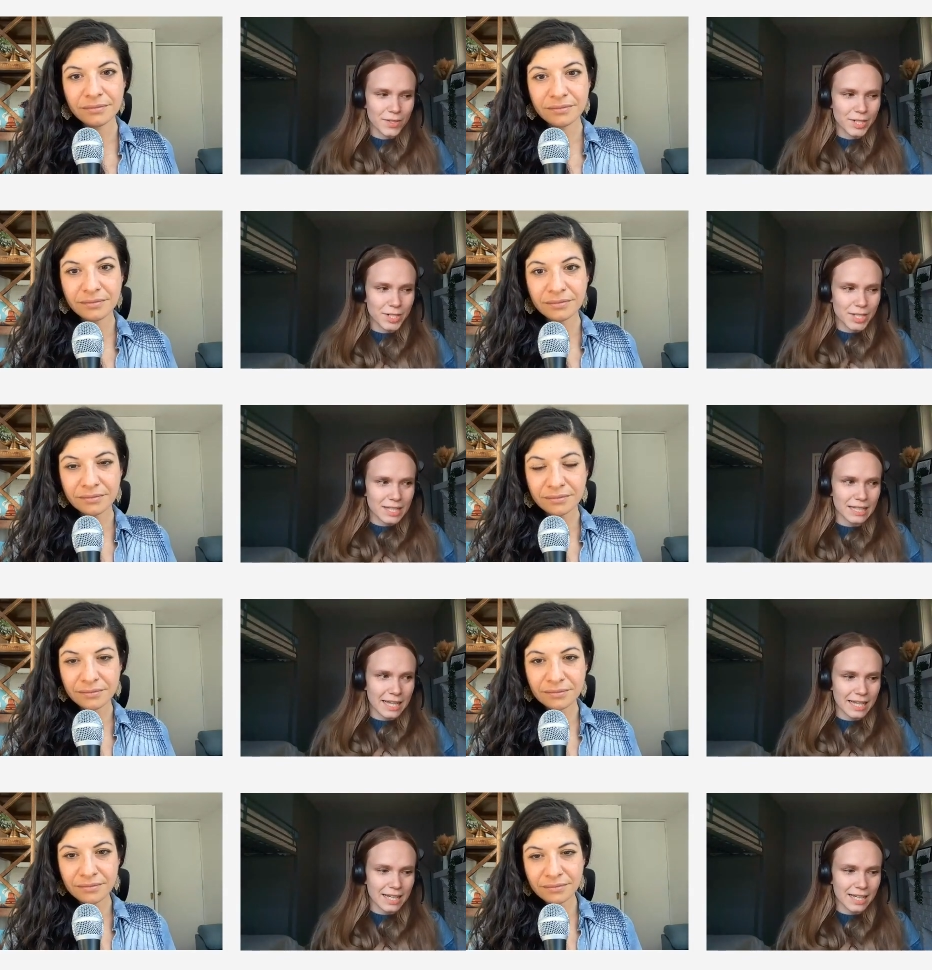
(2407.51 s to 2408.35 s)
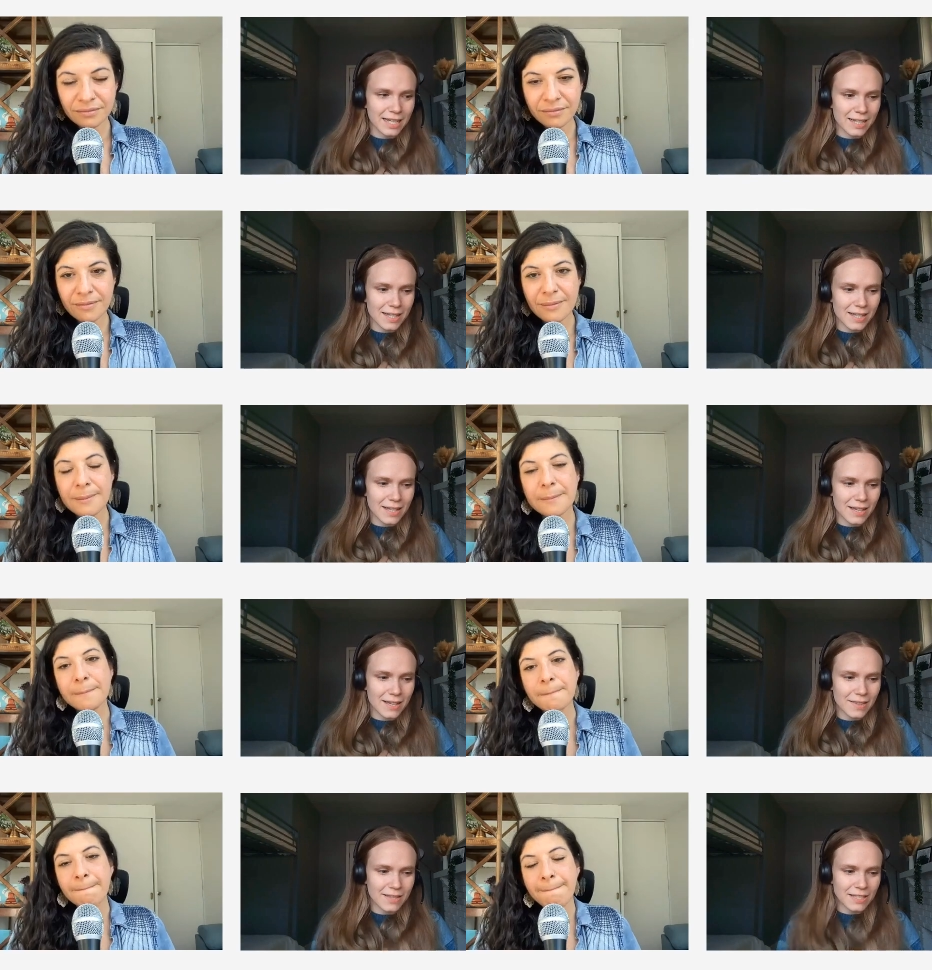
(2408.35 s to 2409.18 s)
Speaker 1: just like
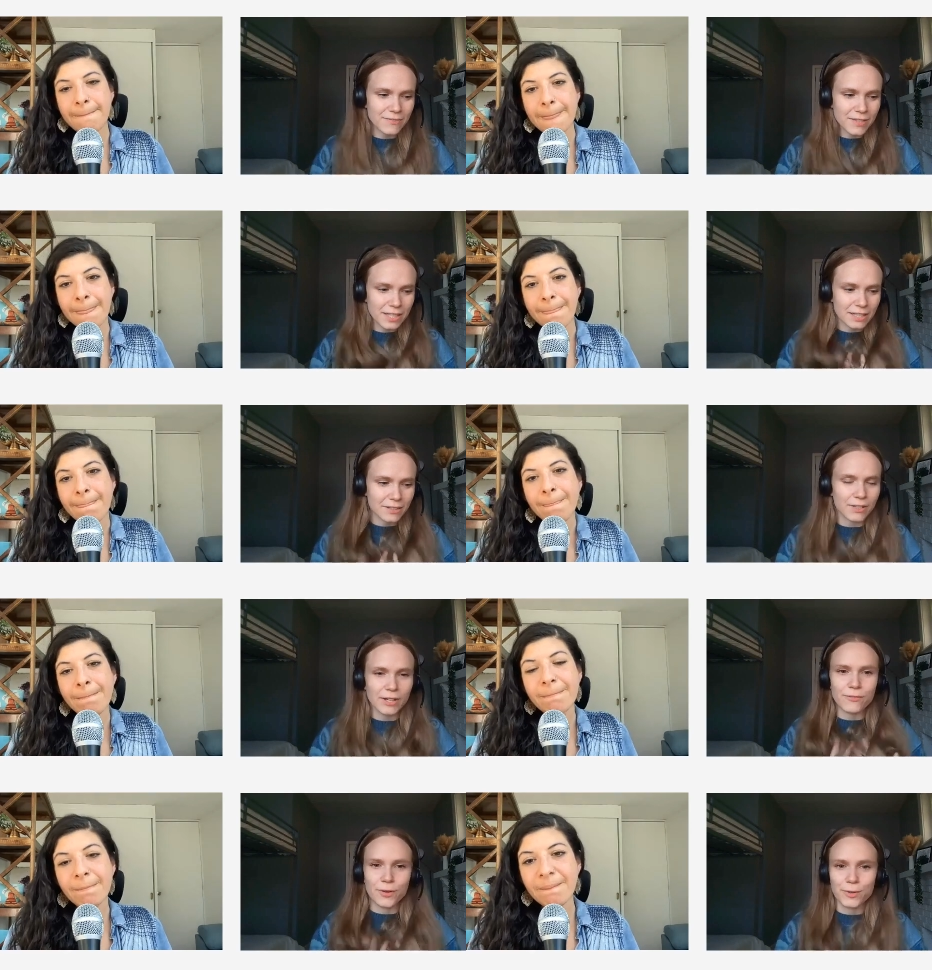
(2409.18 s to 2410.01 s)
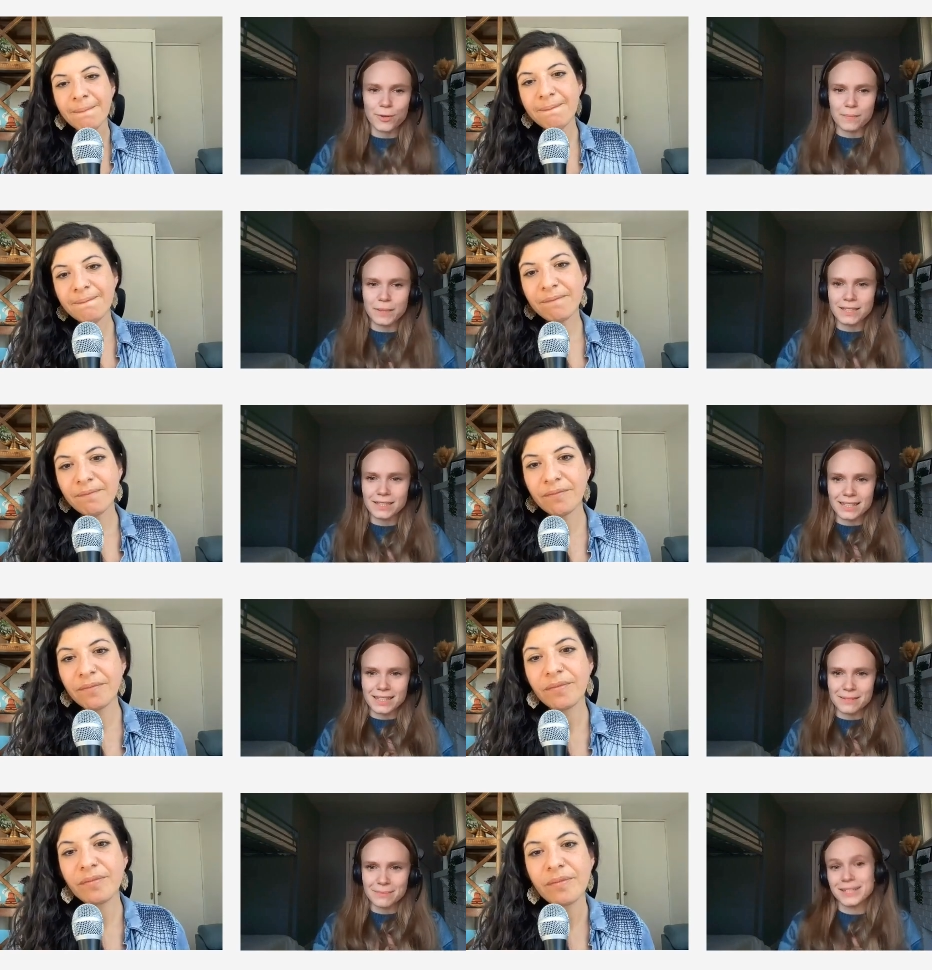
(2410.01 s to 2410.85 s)
this feeling of like
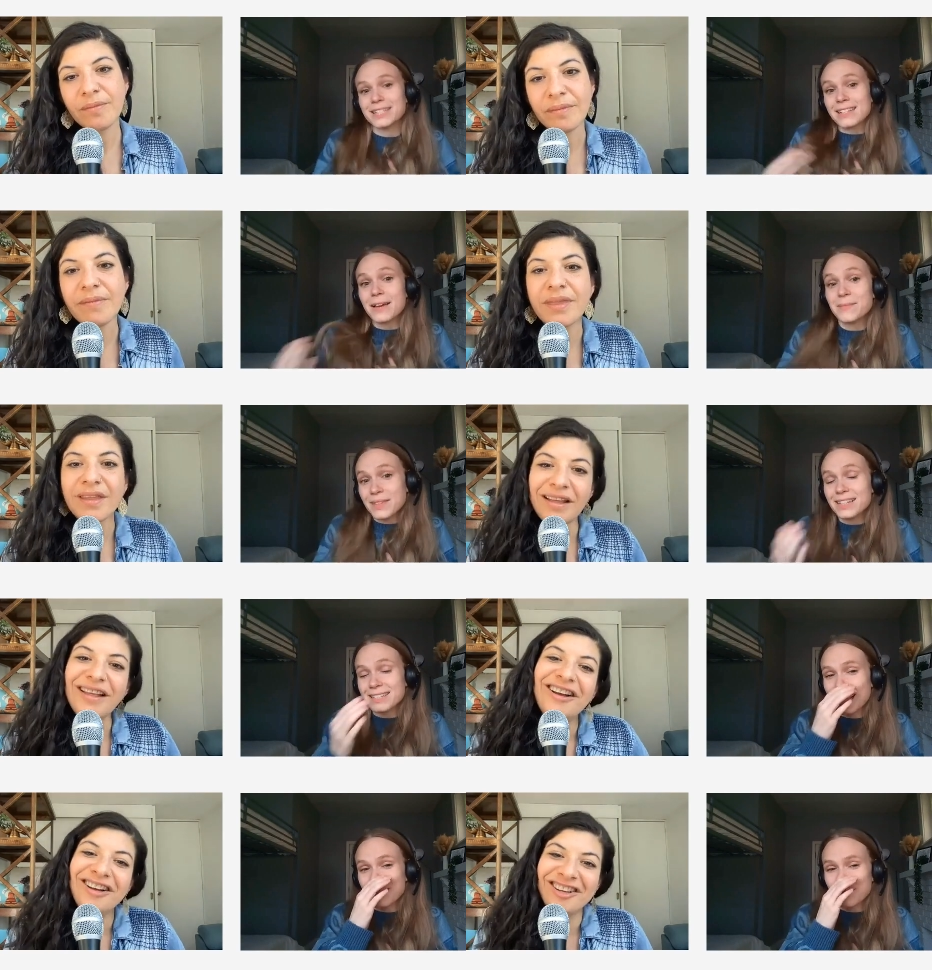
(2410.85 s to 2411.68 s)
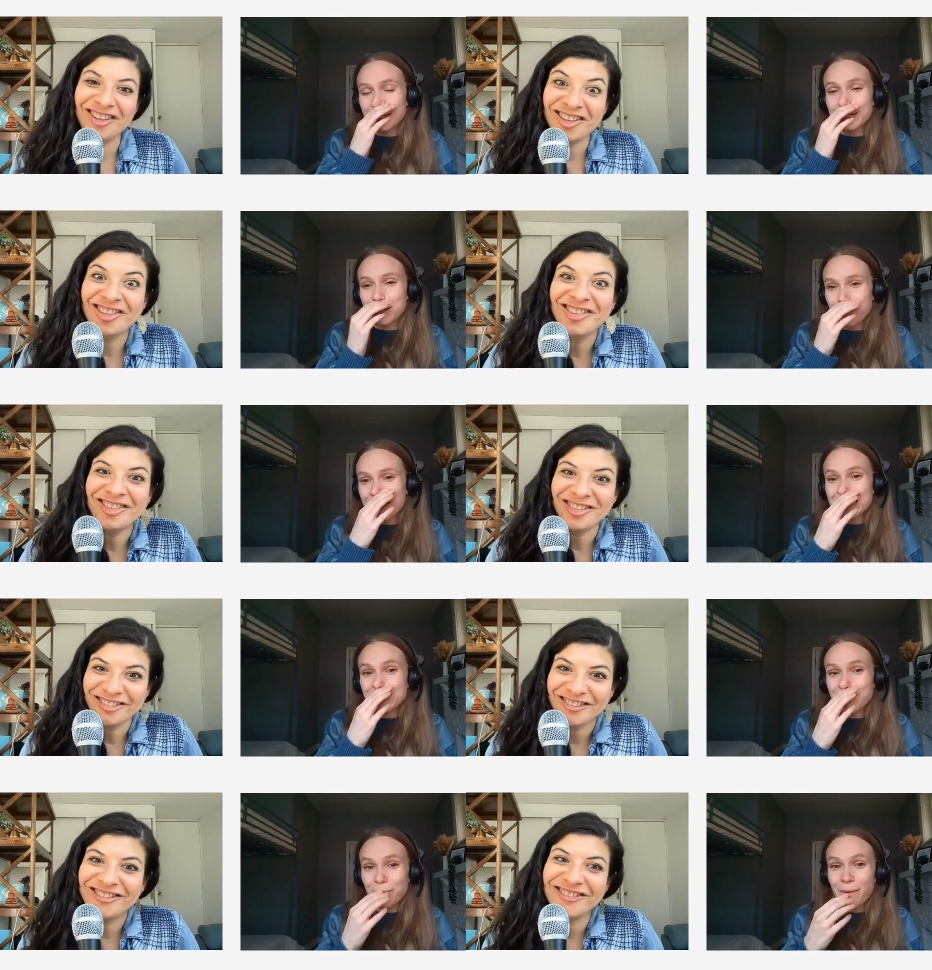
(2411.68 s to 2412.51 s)
vulnerability because I'm because that's what
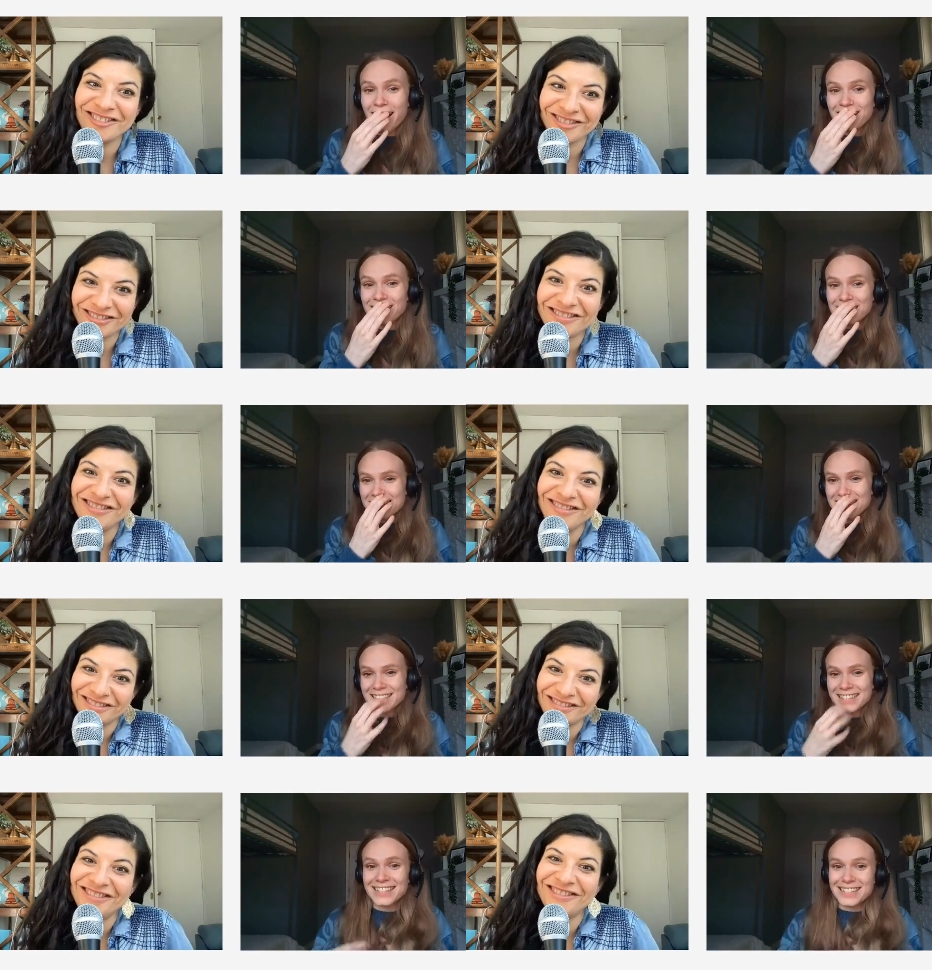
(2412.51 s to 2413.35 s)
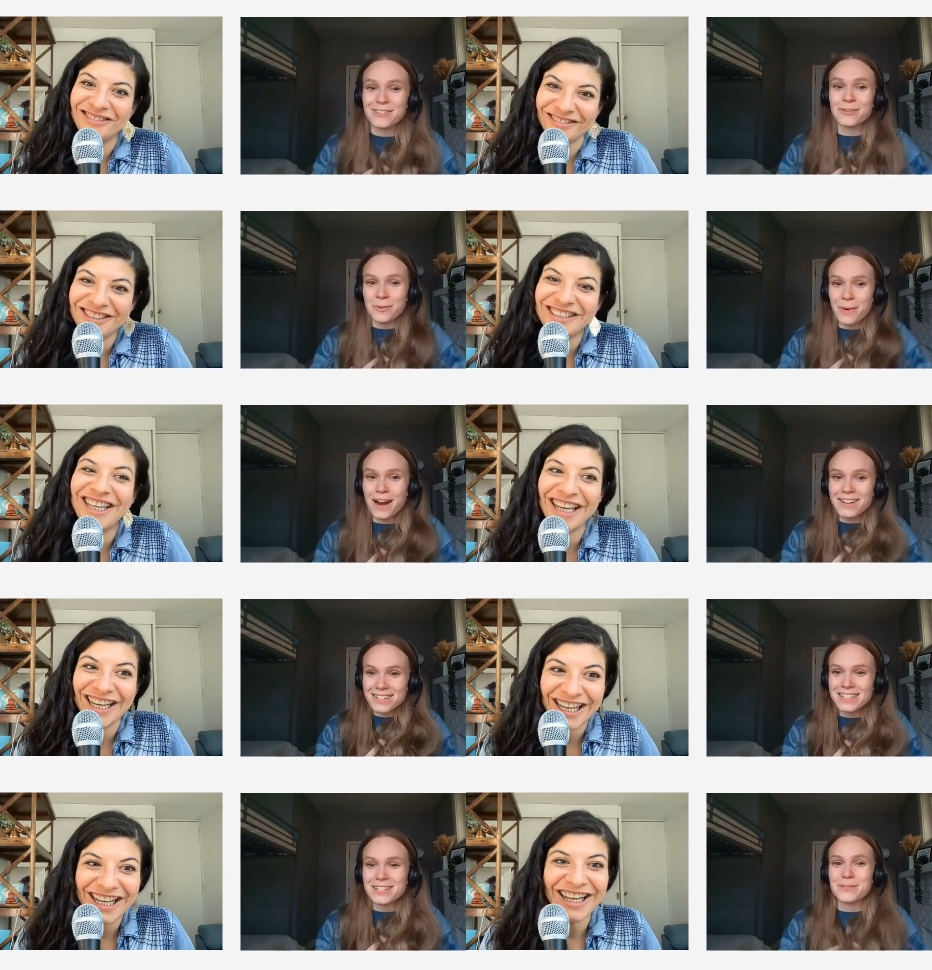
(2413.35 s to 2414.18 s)
interdependence oh, requires. Oh, is it oh,
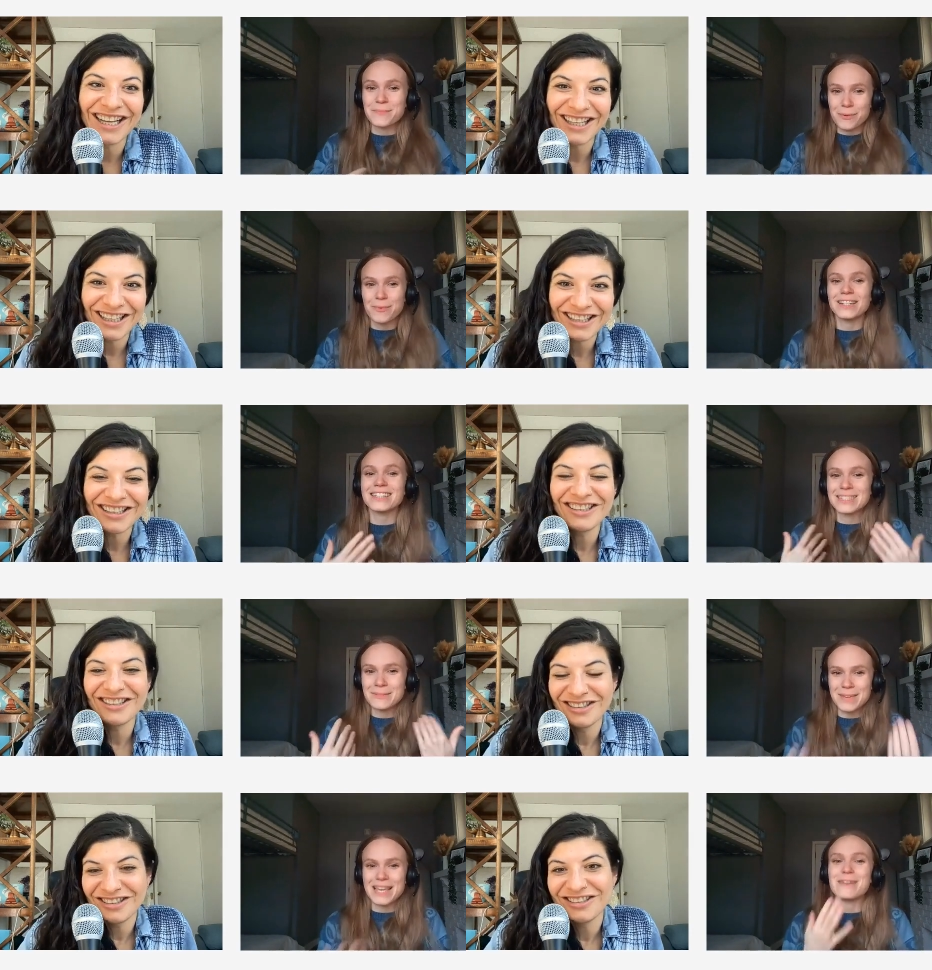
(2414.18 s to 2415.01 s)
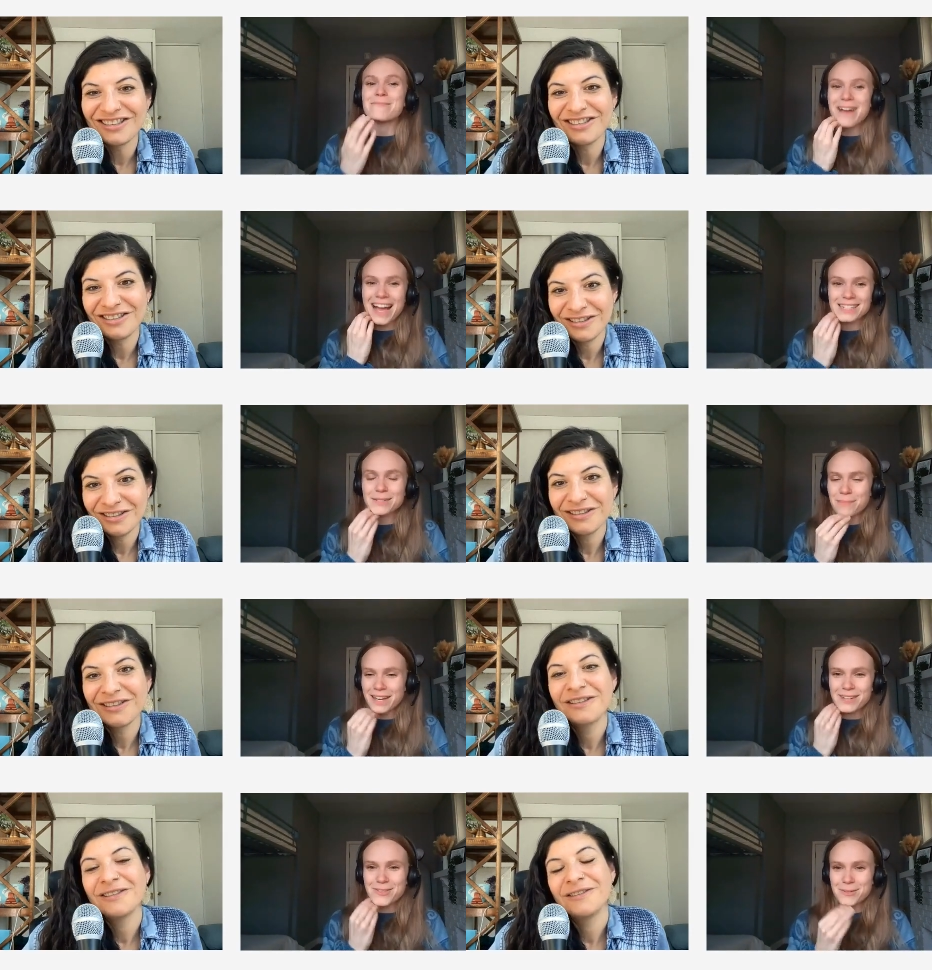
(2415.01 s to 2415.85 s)
requires yeah. that you be willing to be impacted
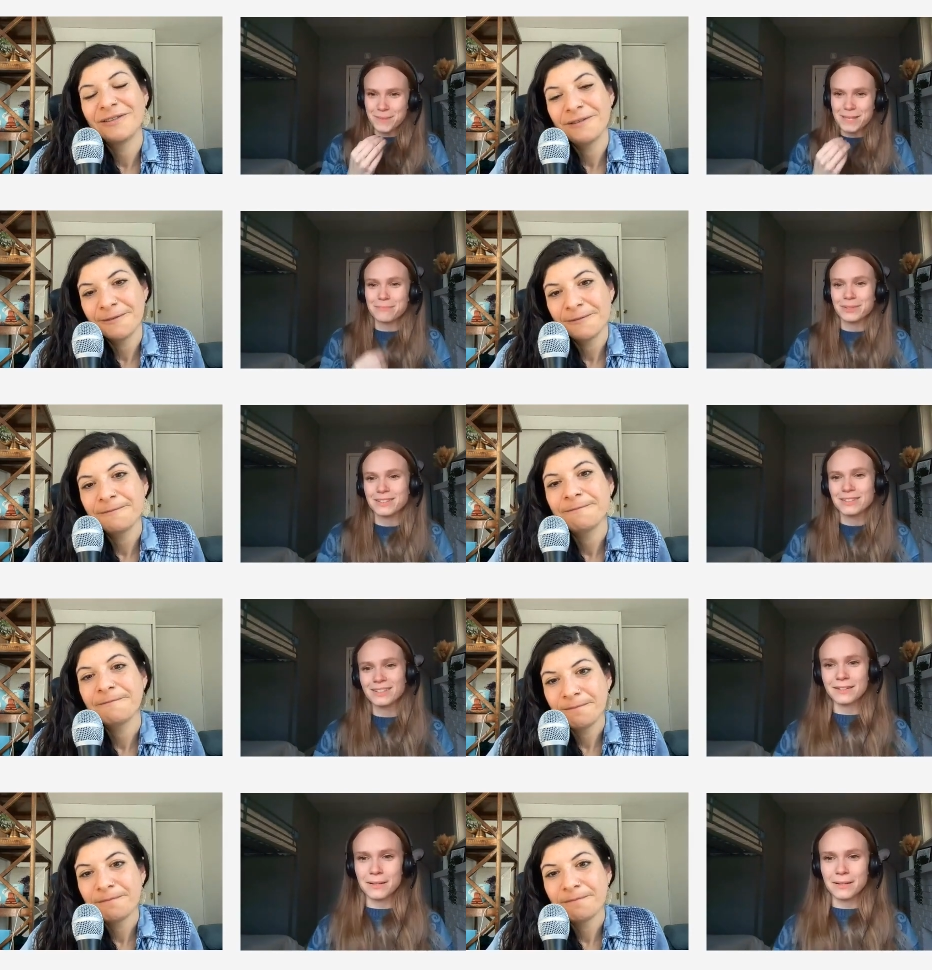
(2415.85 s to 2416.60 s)
by other people.